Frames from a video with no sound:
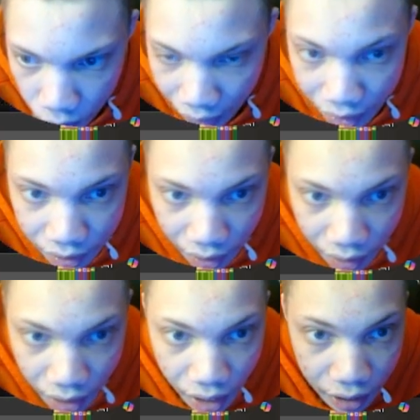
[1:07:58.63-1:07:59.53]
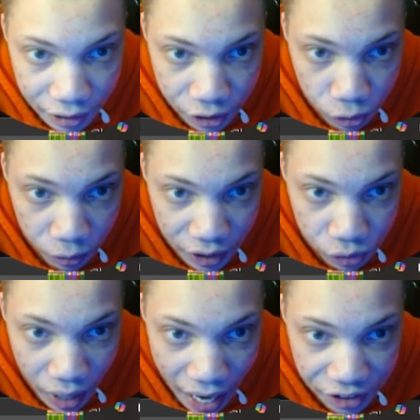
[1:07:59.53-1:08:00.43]
like I said, this
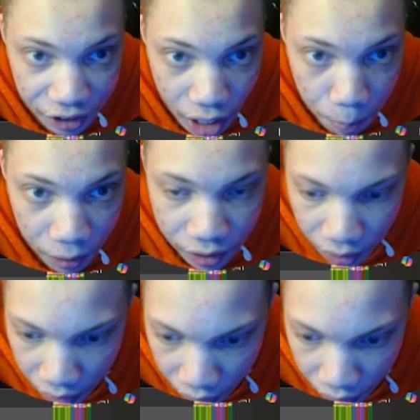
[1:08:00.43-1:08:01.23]
will actually help us.